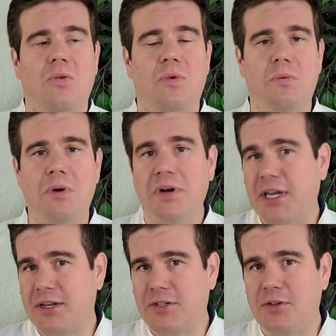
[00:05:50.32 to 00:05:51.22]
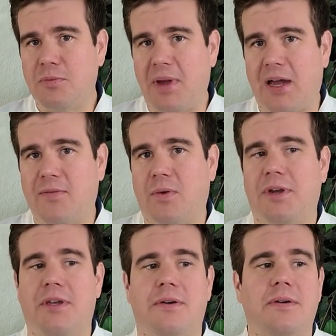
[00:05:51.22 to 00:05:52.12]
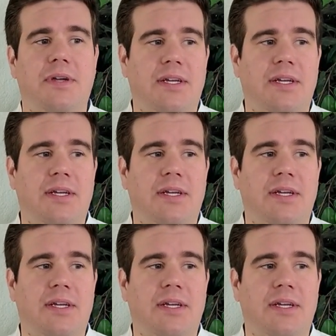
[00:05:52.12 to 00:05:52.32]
We will get your tooth back for you.